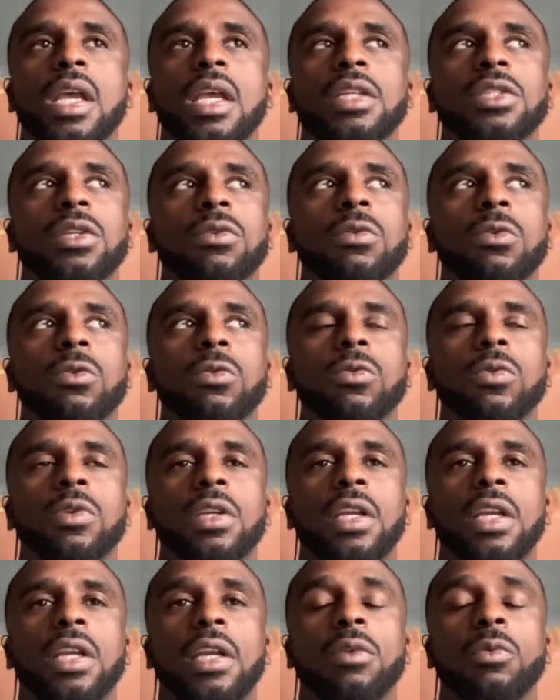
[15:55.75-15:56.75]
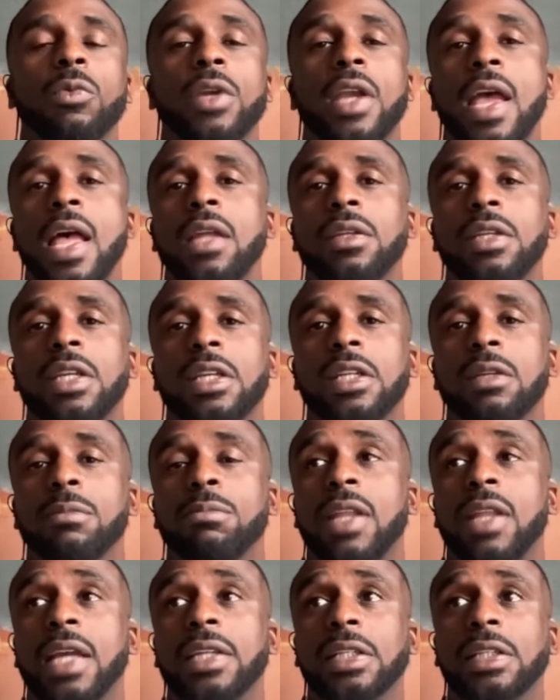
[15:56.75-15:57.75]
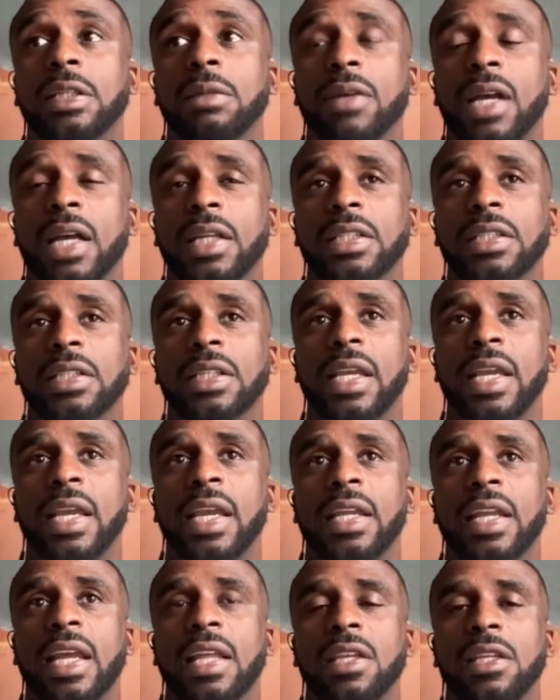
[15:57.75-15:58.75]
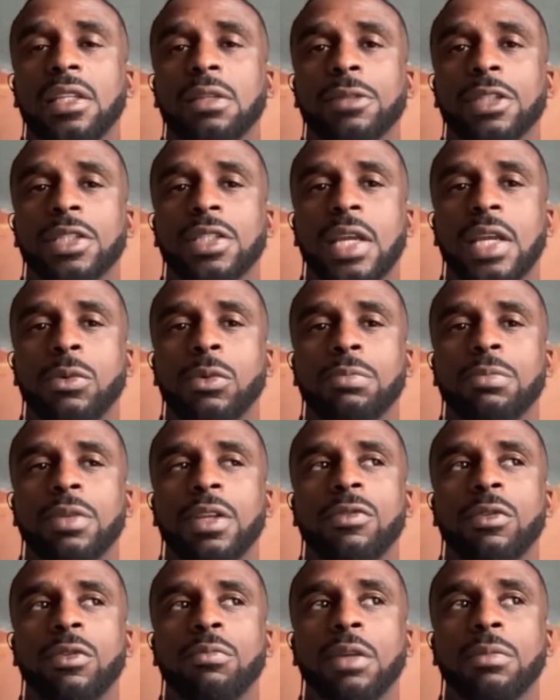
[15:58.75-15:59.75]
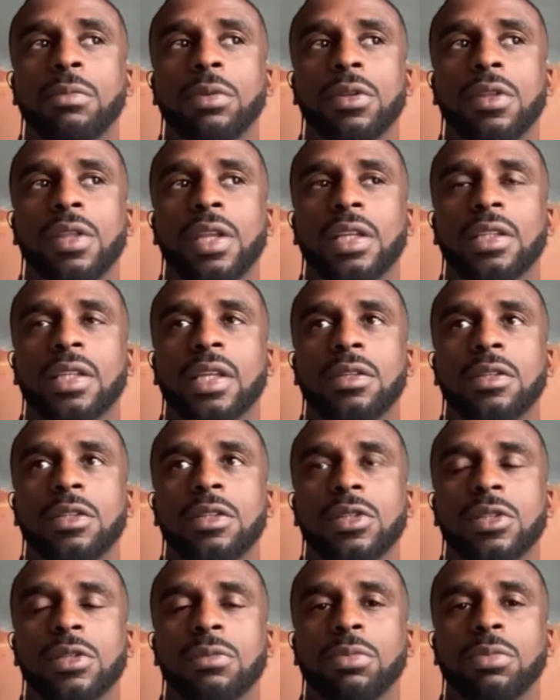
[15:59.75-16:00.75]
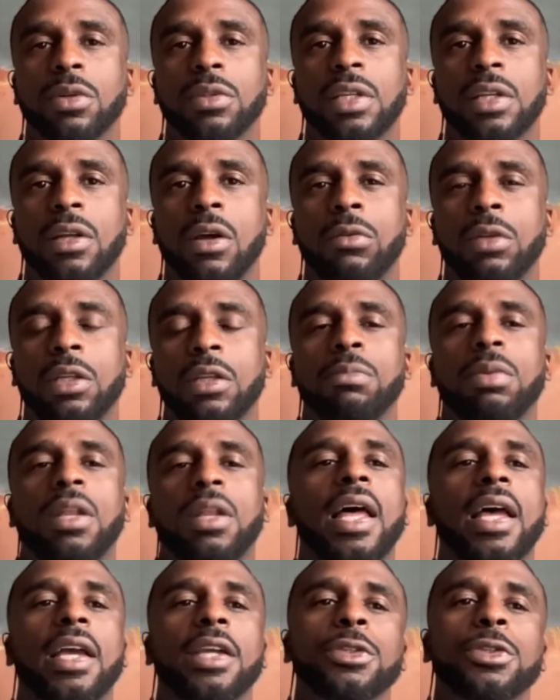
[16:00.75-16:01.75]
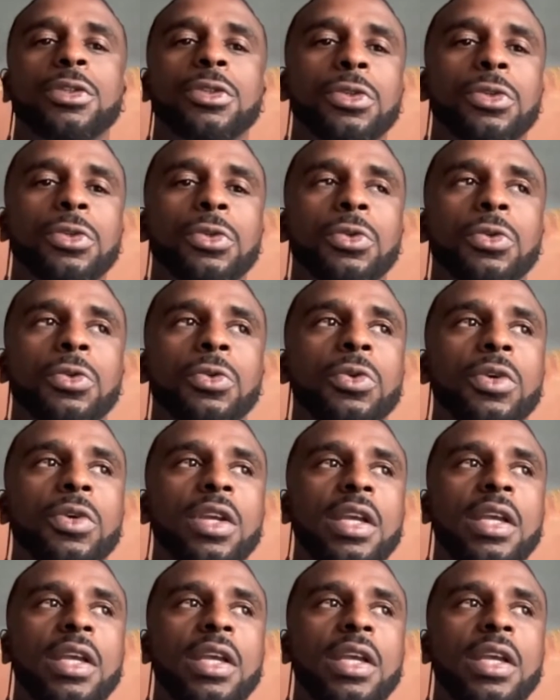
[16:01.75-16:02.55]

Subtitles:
So in reality, it can apply to anybody. And I think the mistake would be for people to think that this is a book that only applies to